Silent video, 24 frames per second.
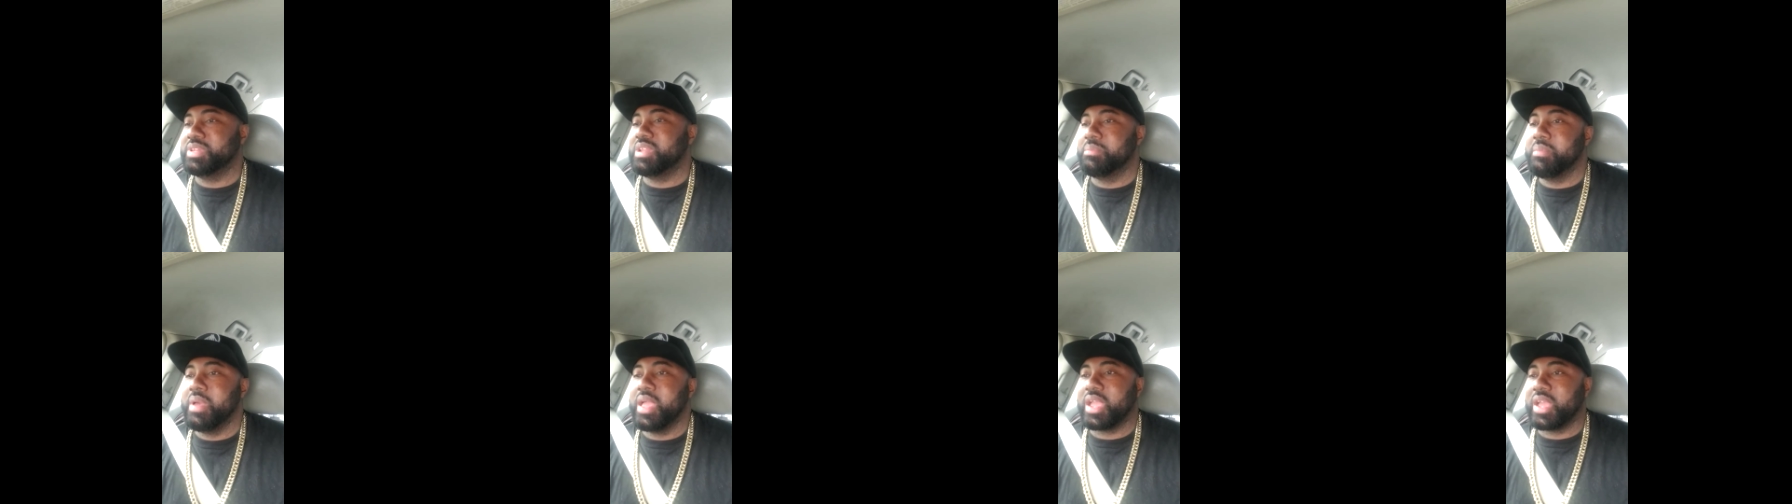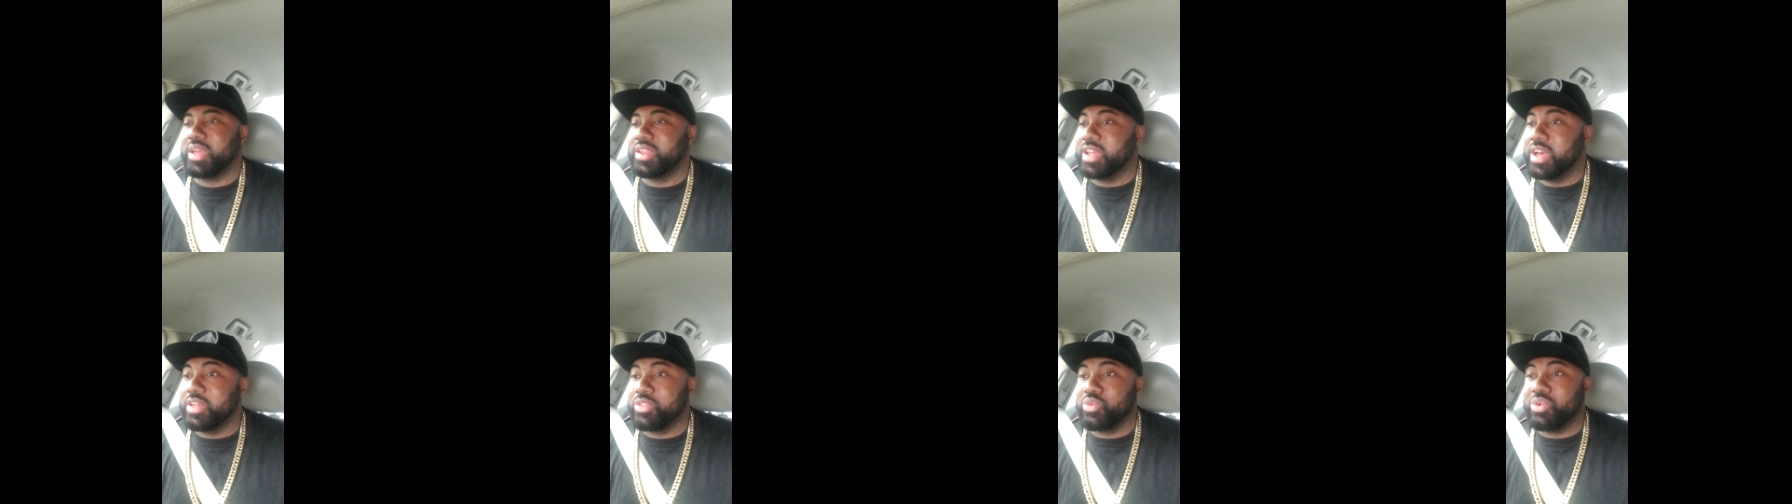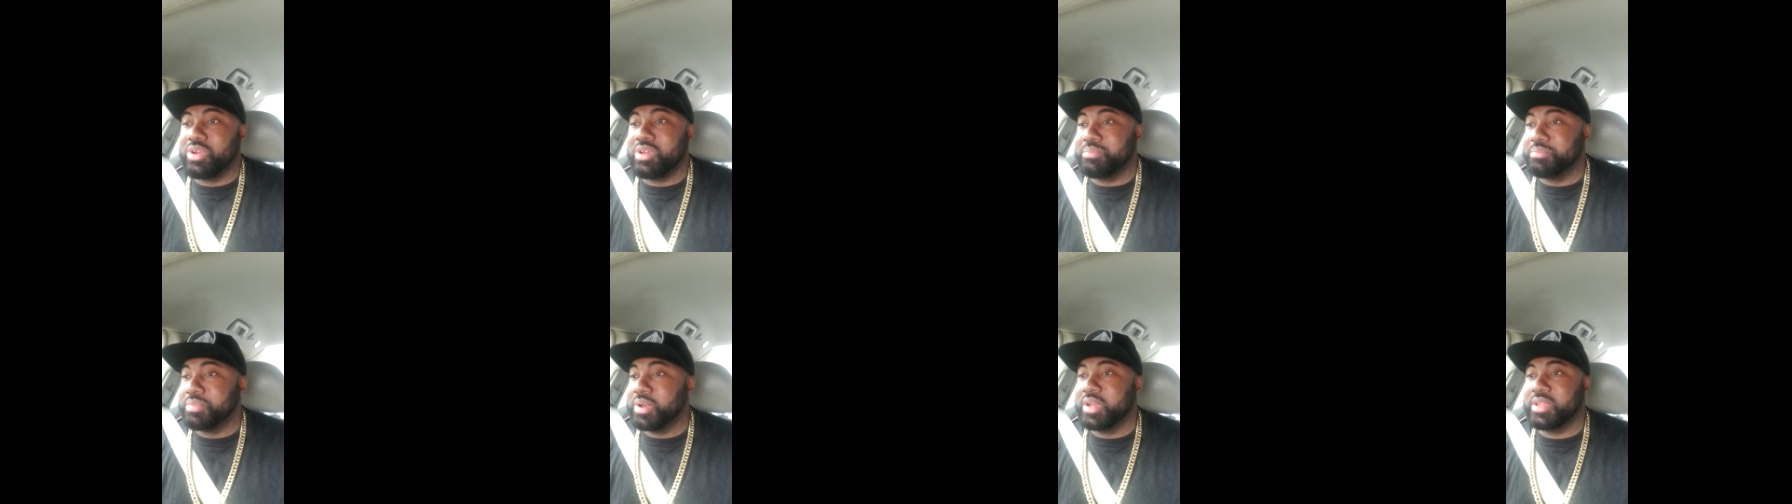to make another
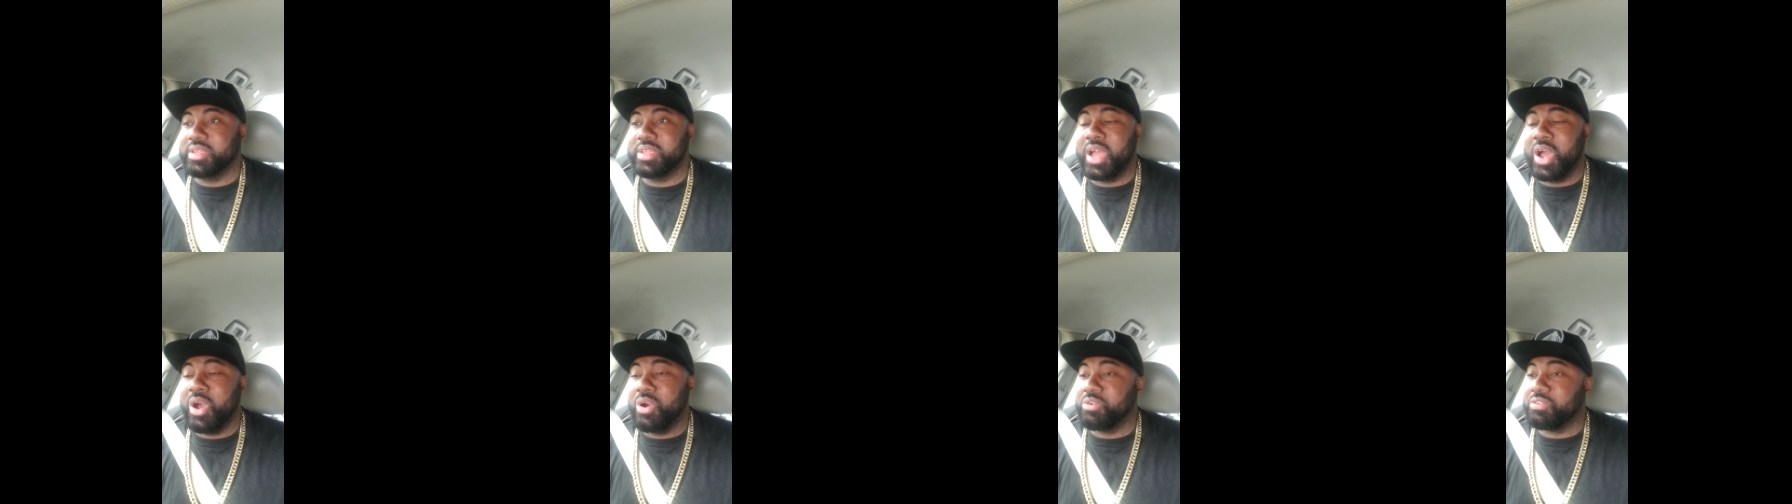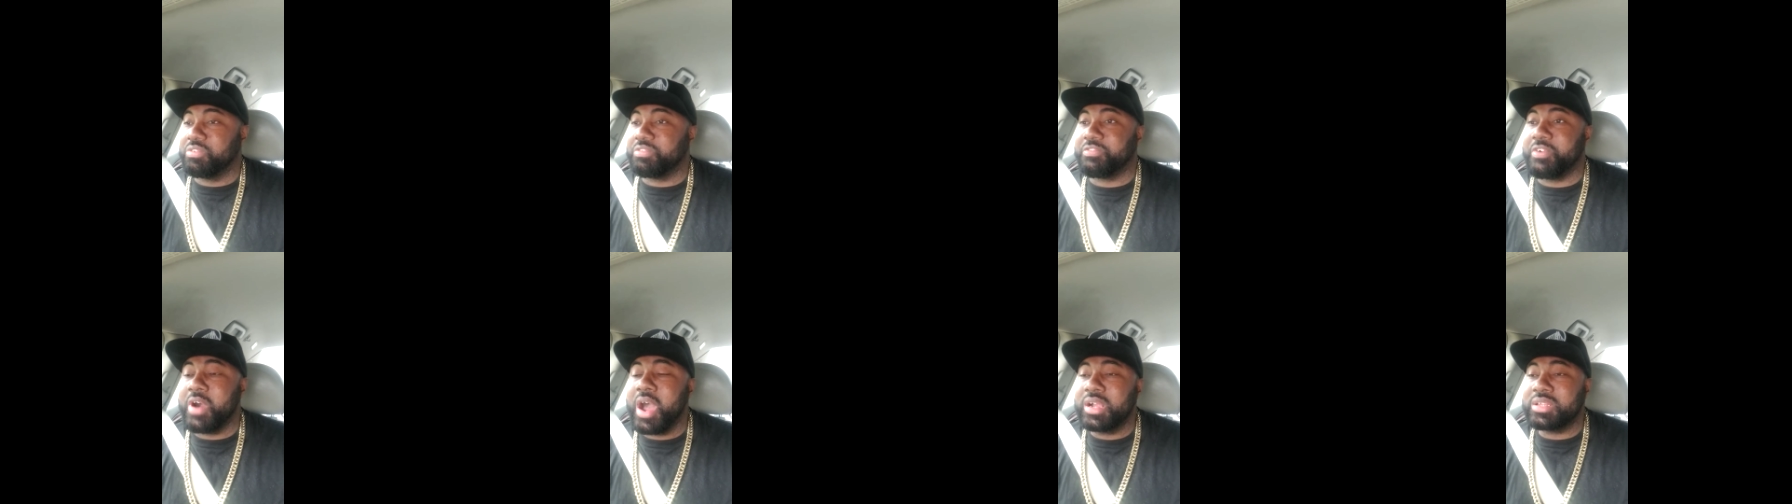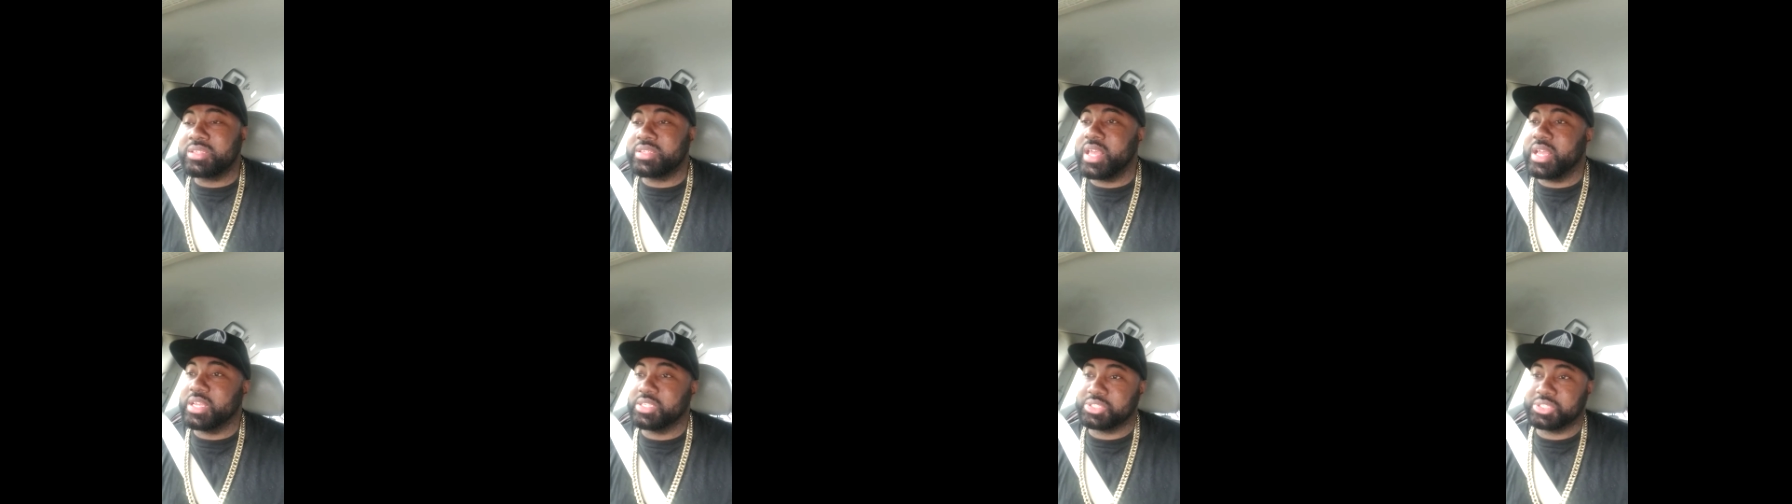one, but yo,
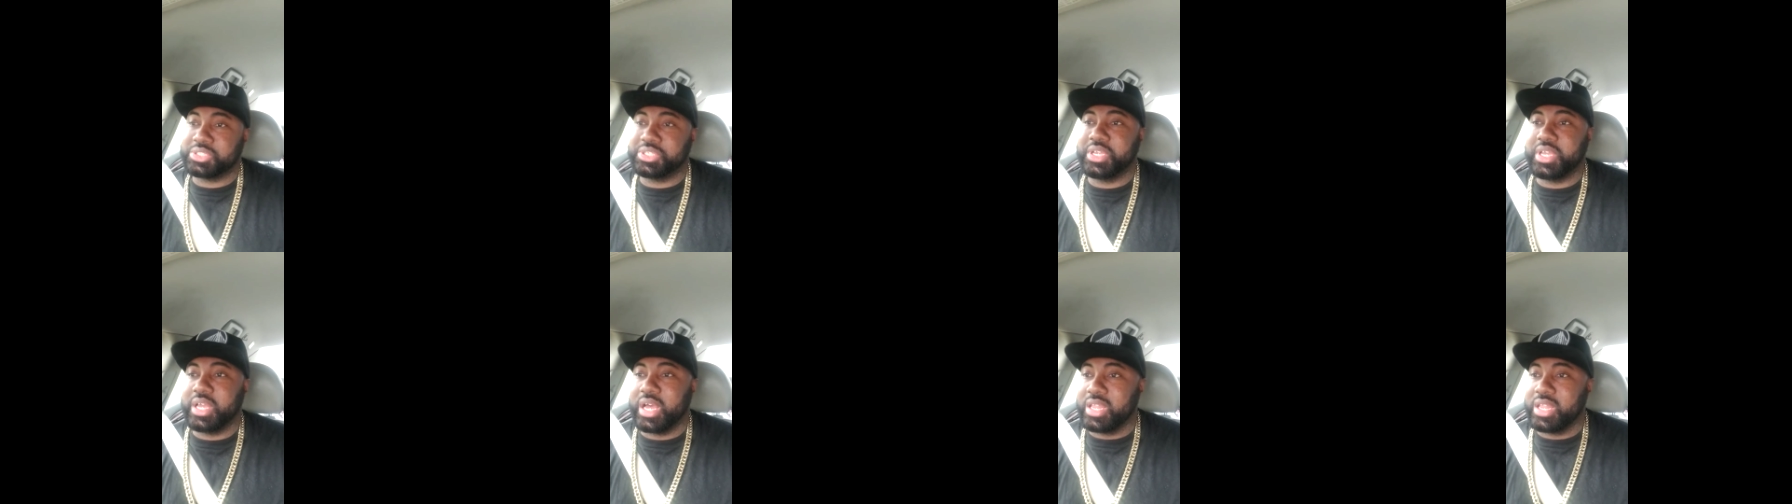fuck that shit.